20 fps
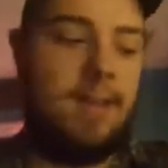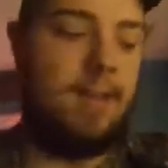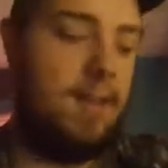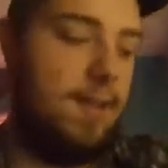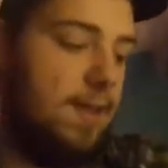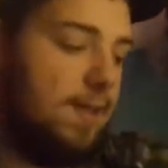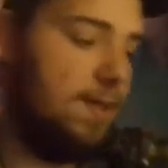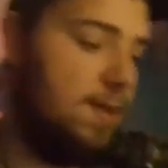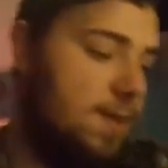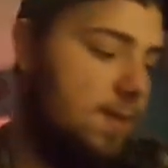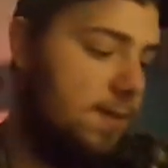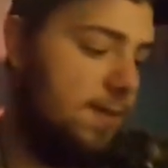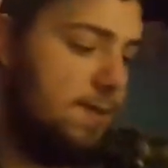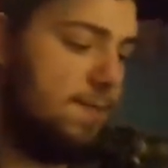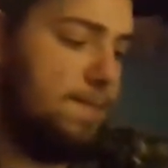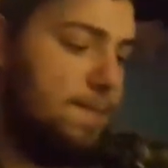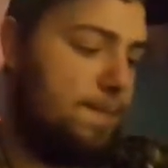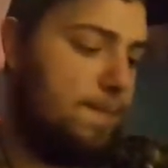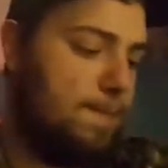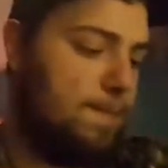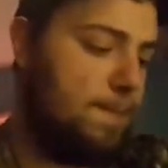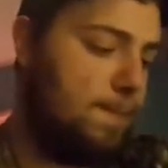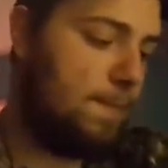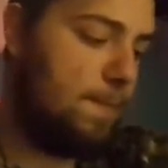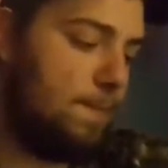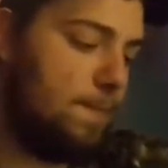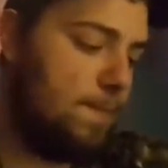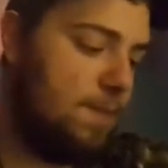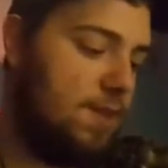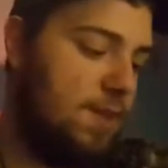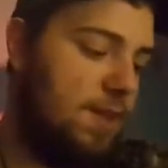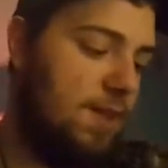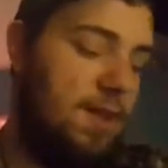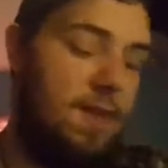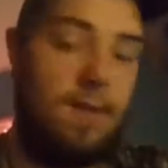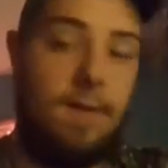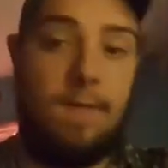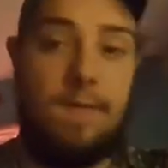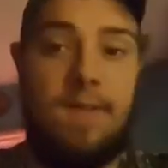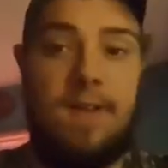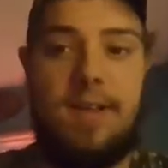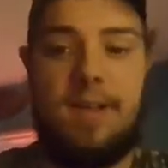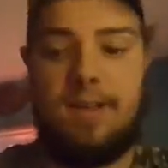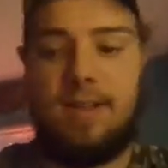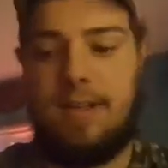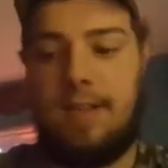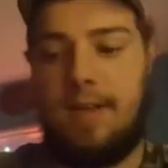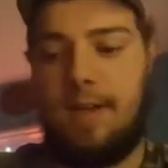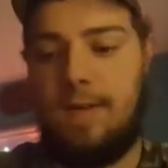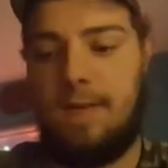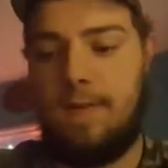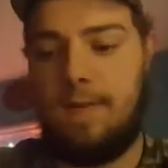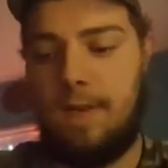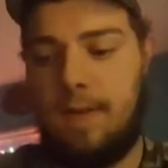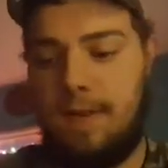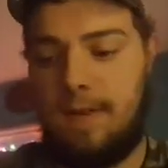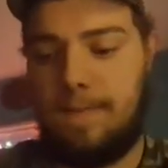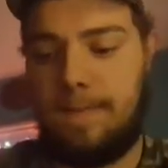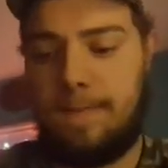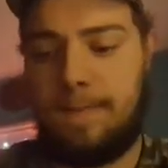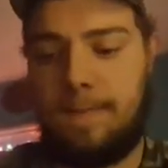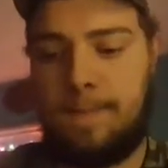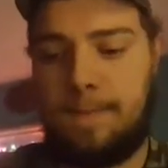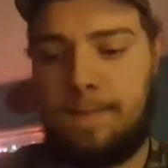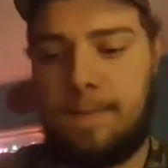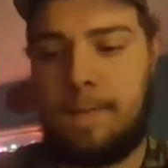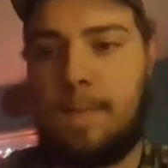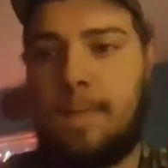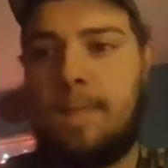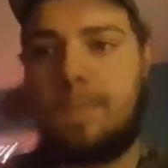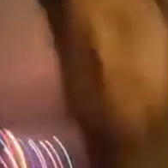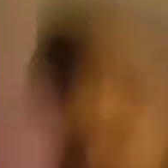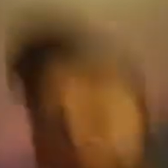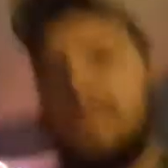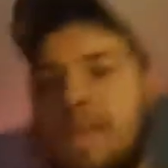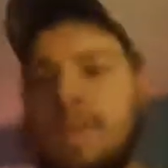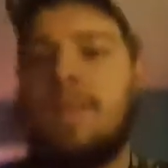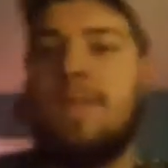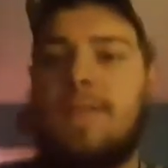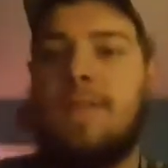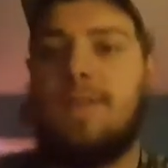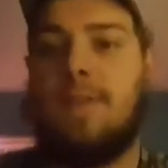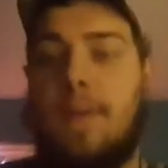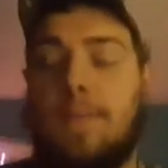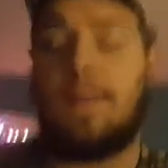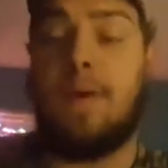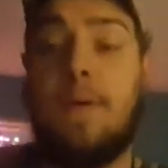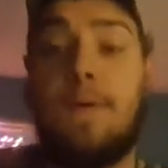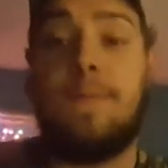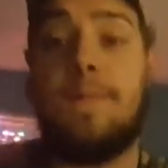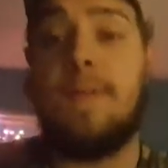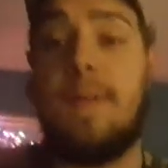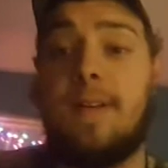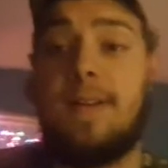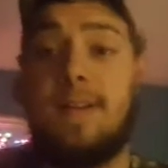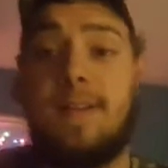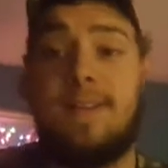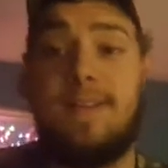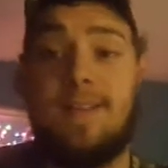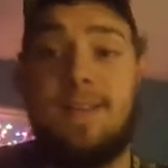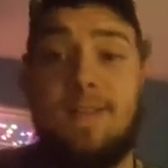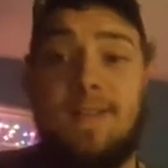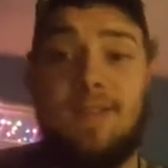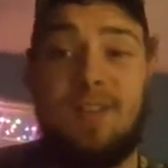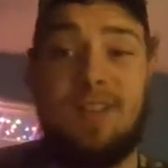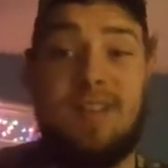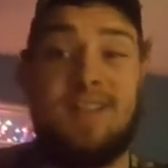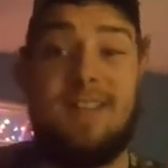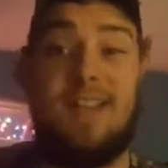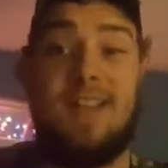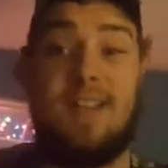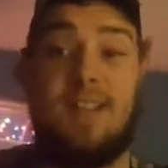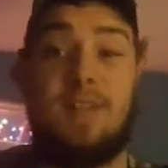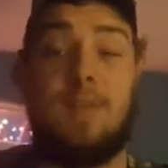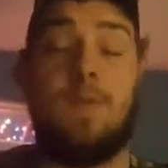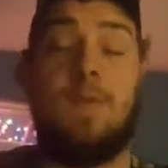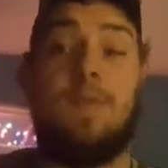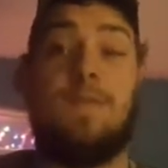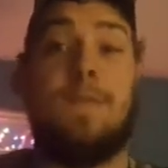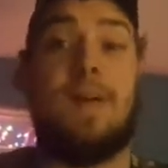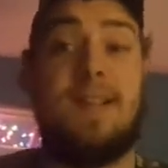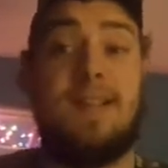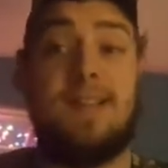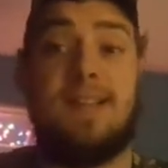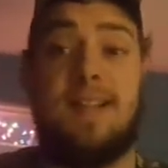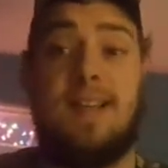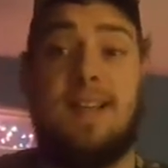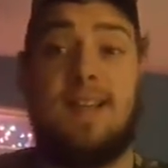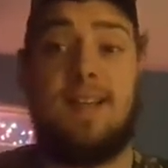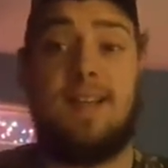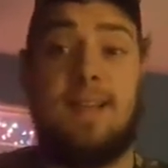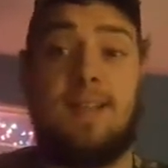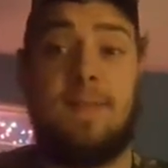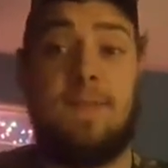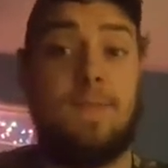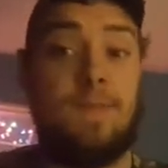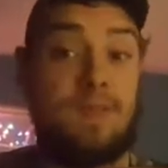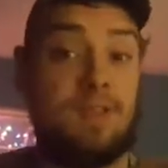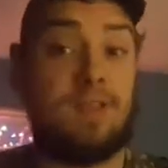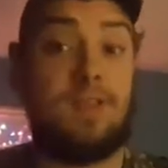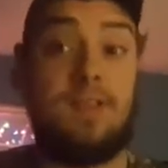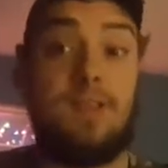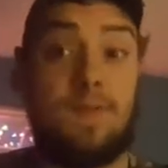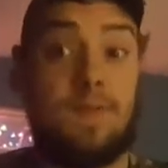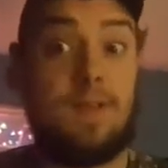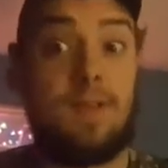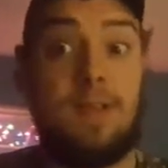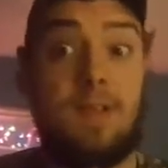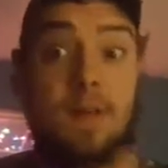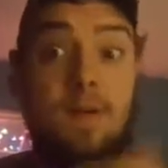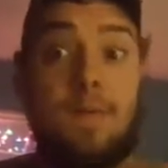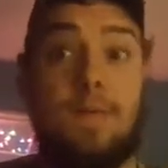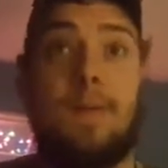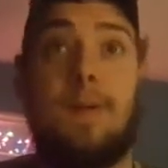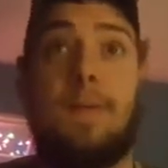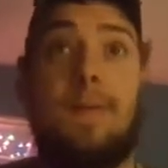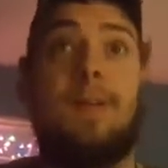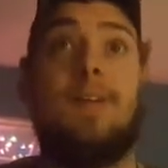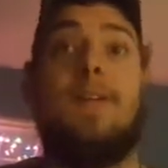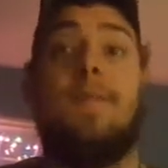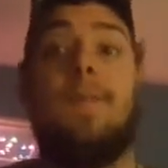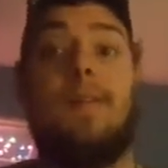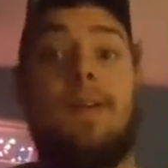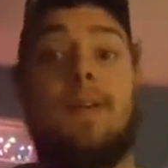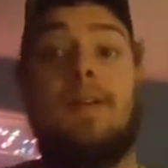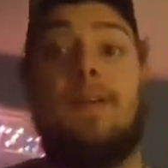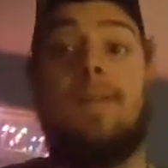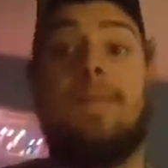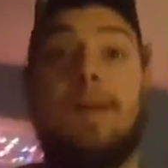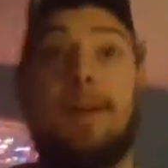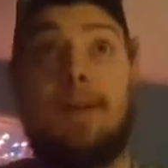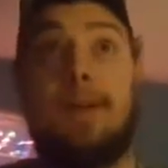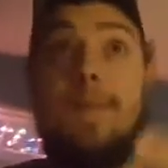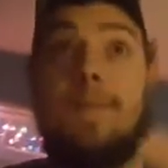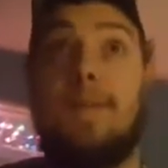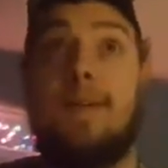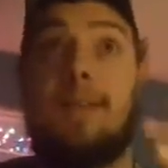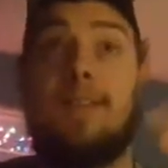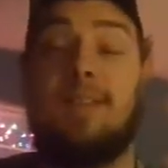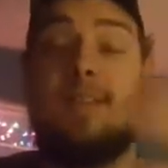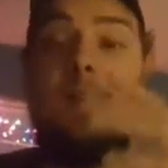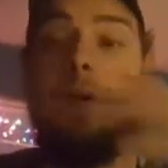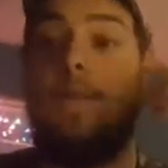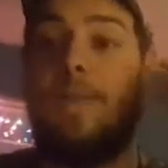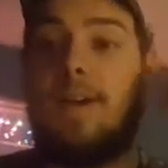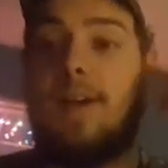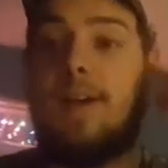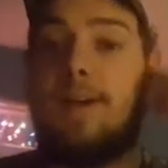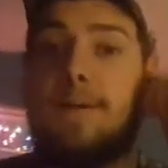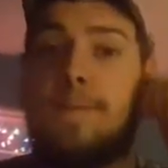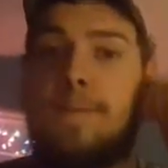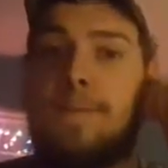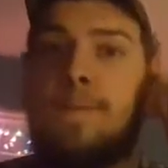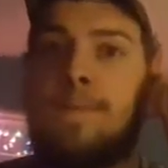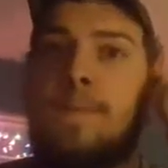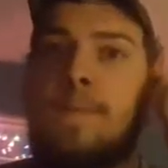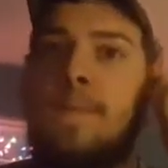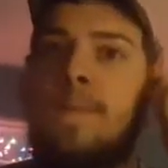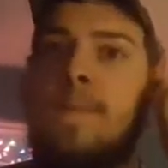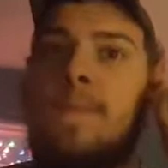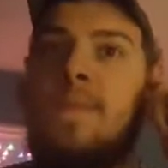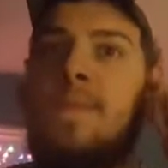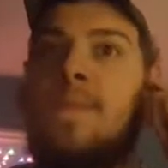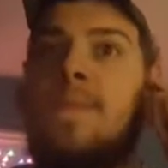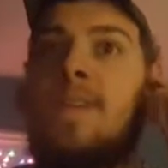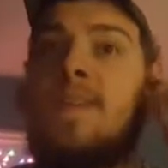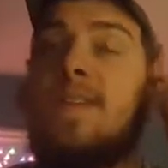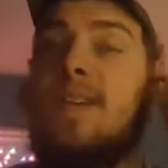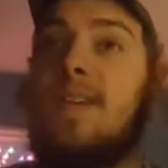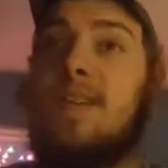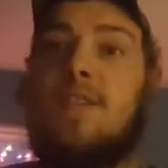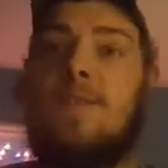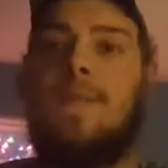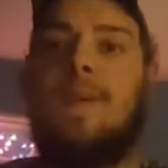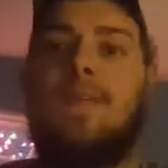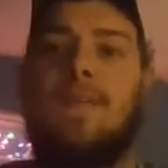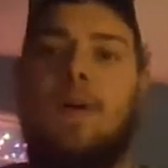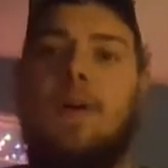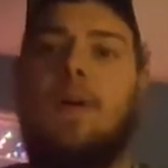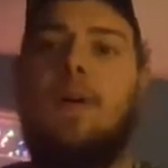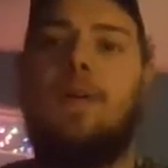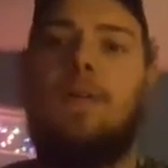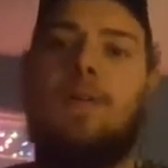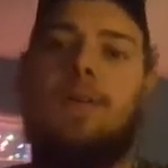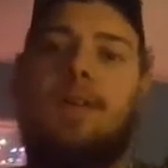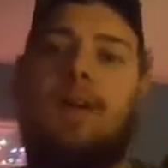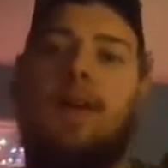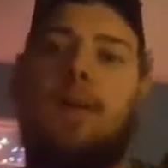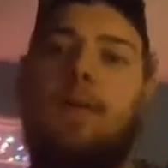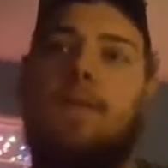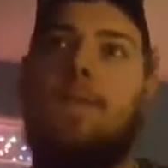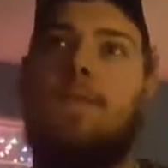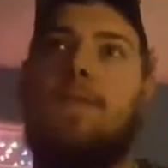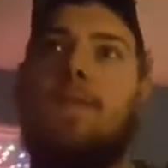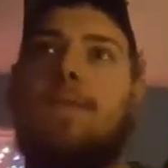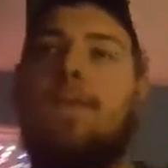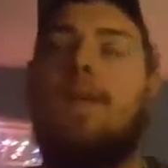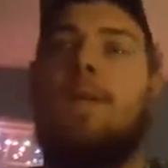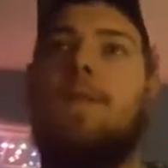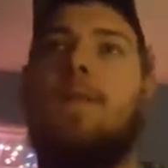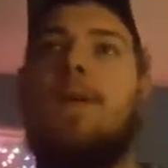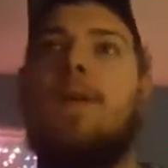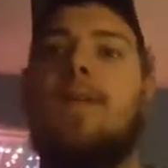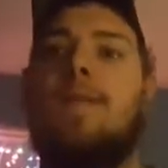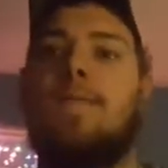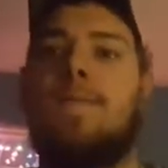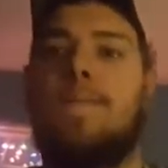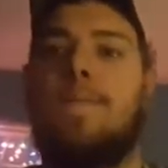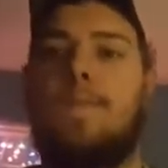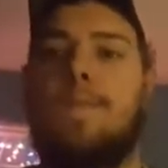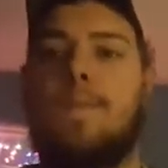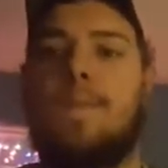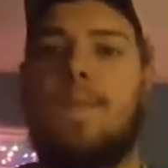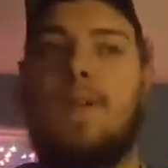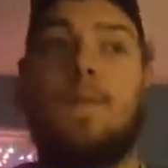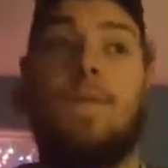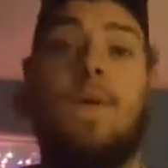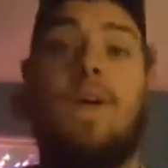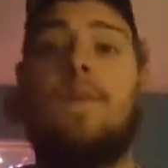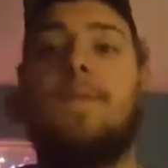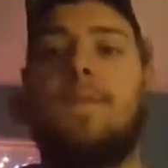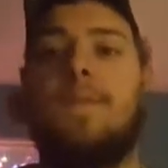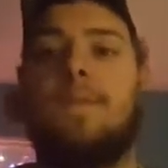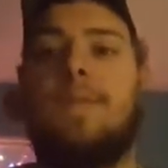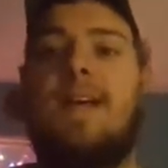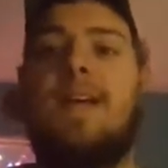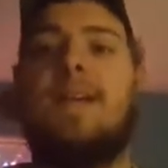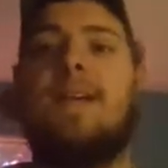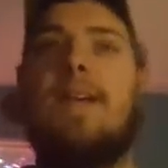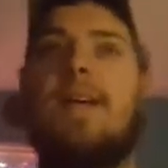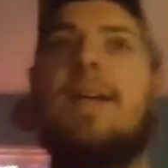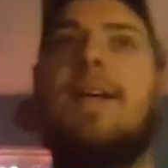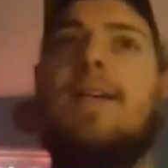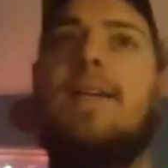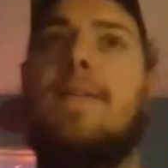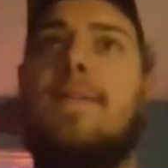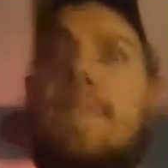And I didn't know if he could see her or not. So I'm hoping she stays towards my side. Really, really hoping. I'm like, come on, stay over here. And she makes a hard cut over to my right, away from that guy.